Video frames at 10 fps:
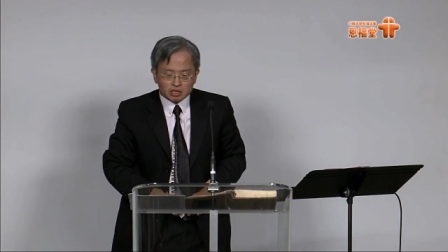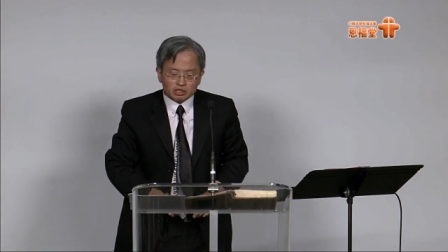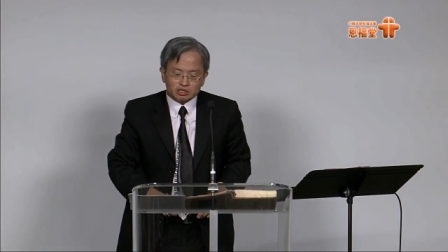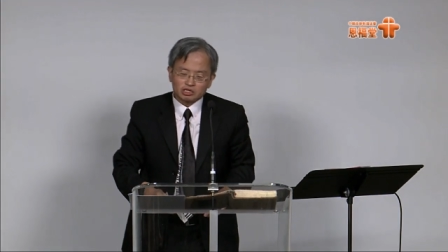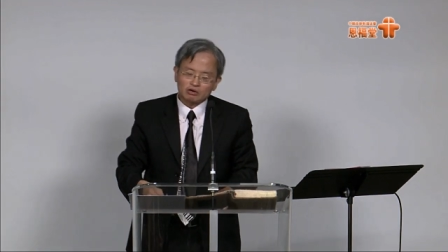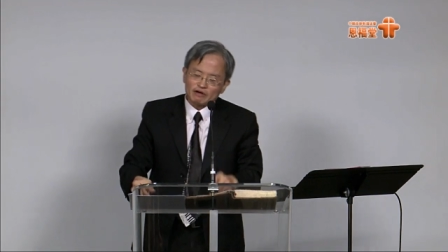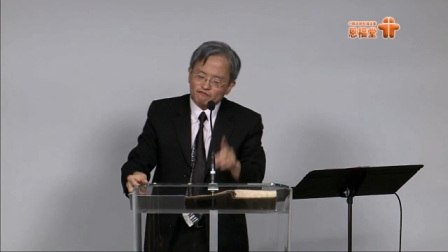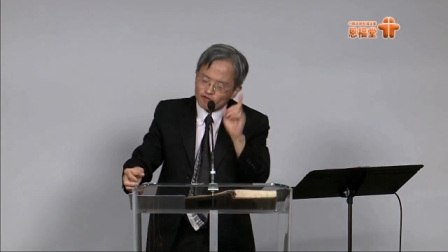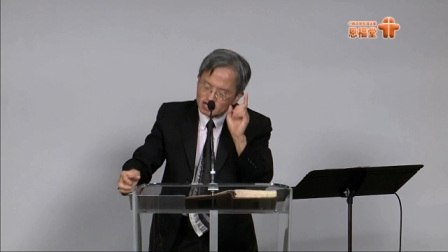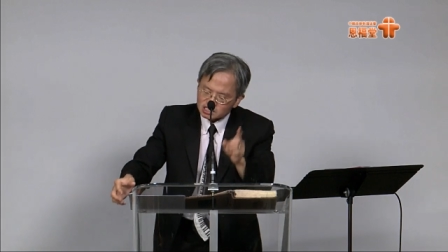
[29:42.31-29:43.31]
So the
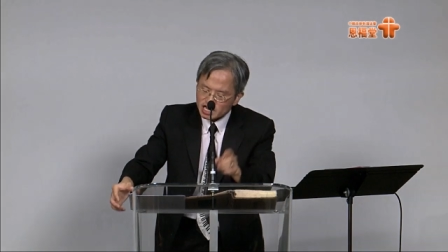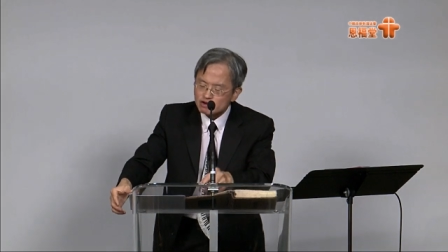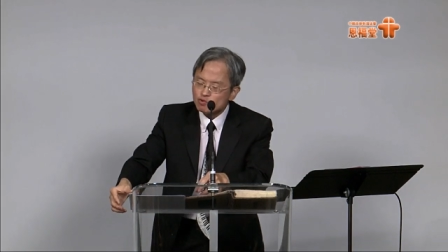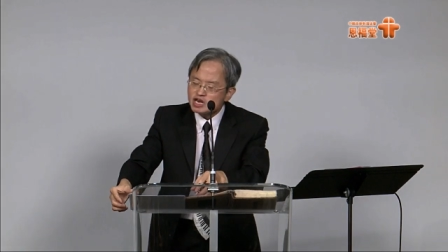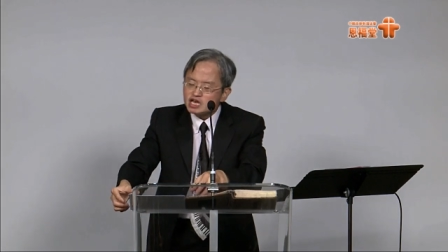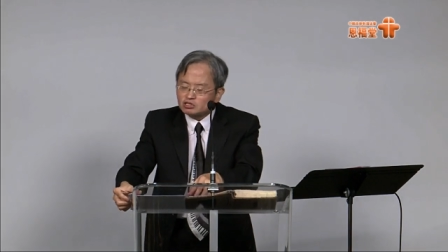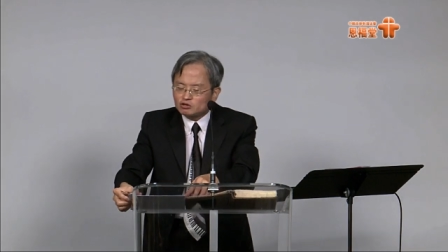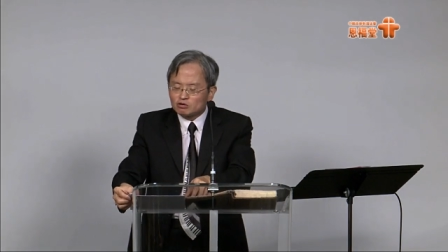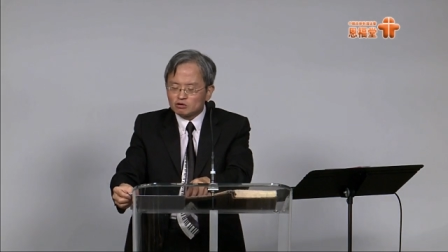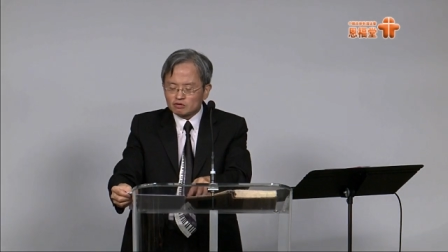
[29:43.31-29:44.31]
first thing we need
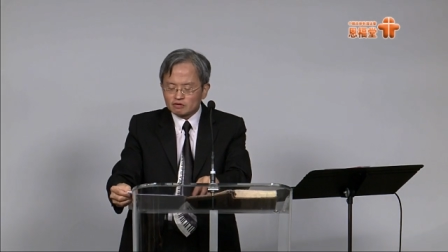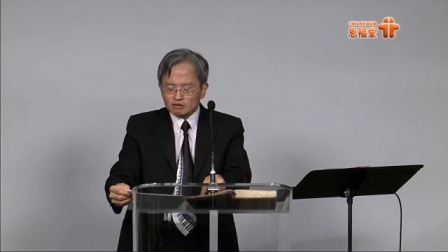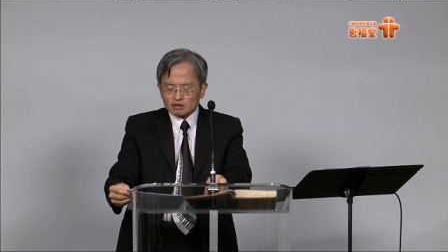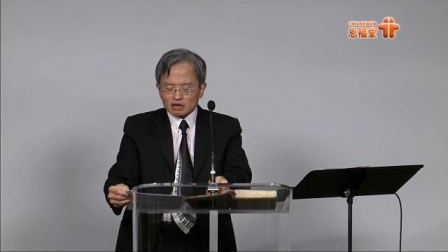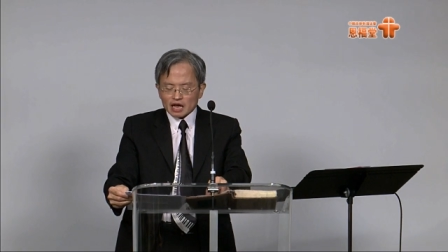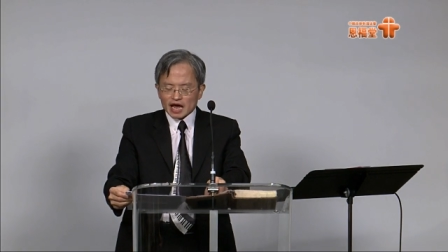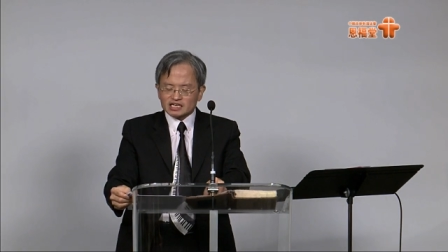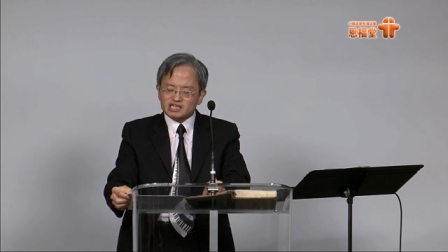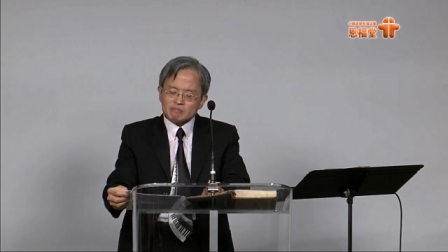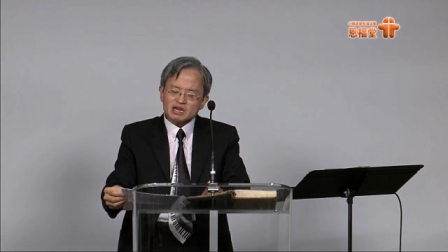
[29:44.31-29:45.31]
to
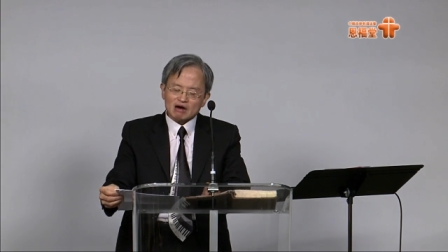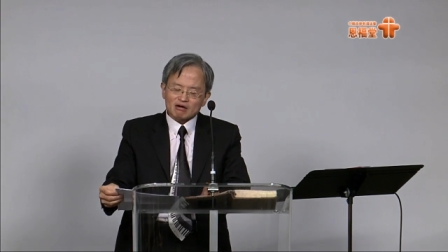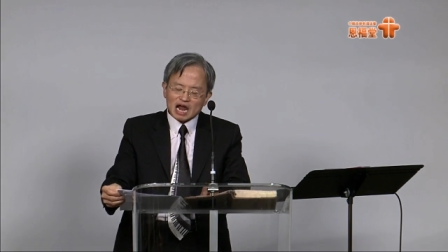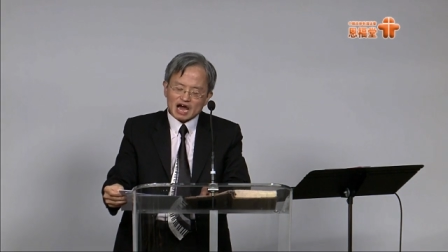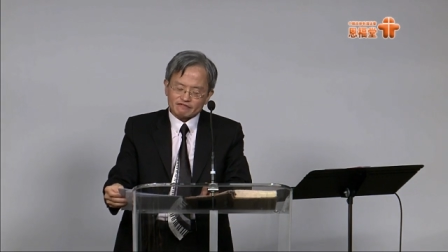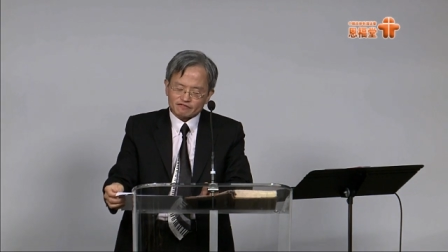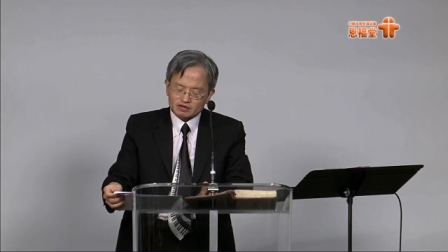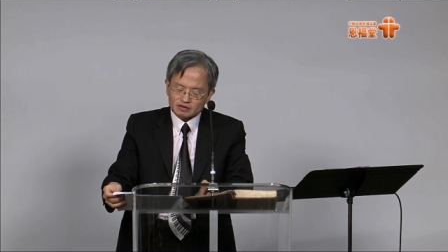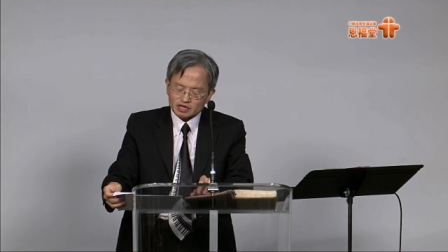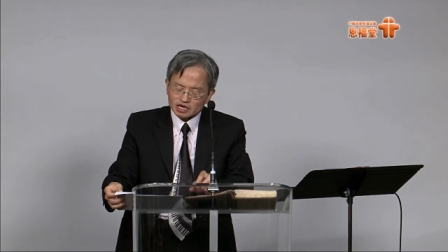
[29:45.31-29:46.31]
examine our life
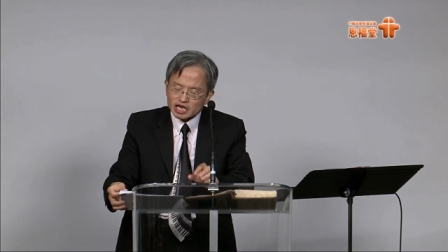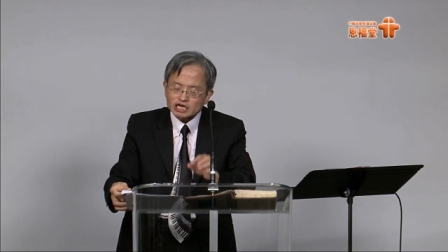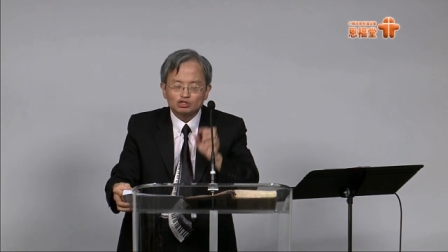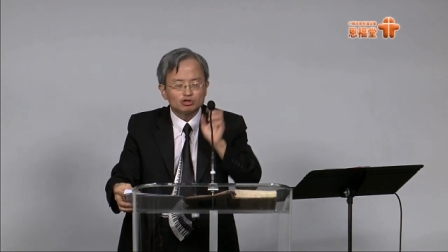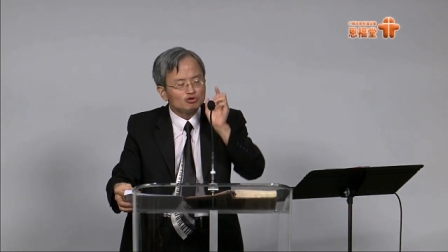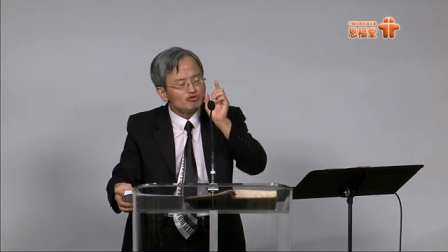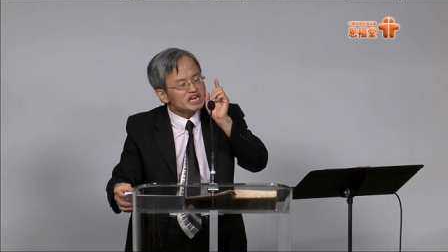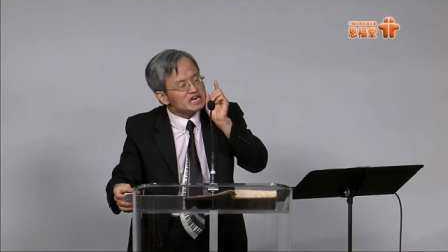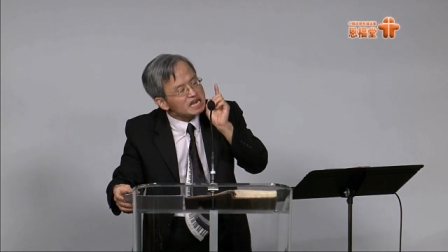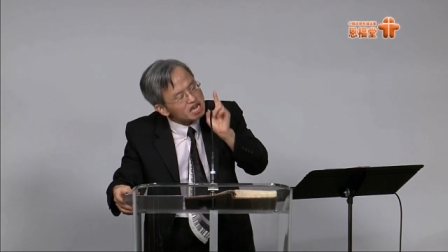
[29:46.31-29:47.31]
is to
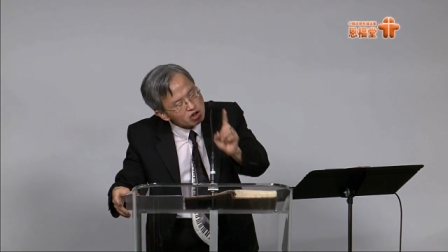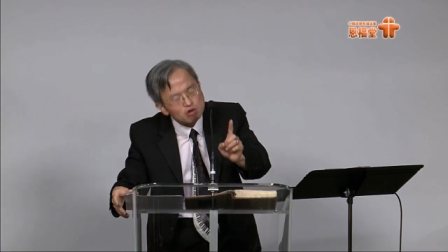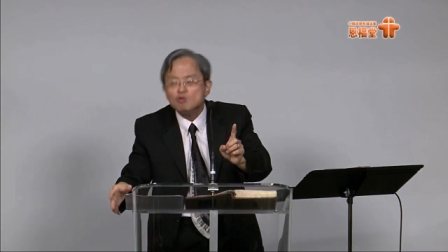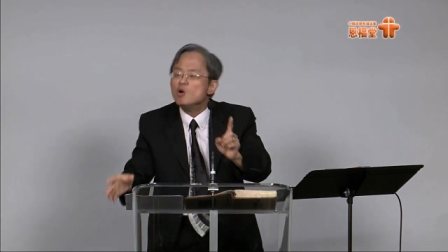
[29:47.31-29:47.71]
renew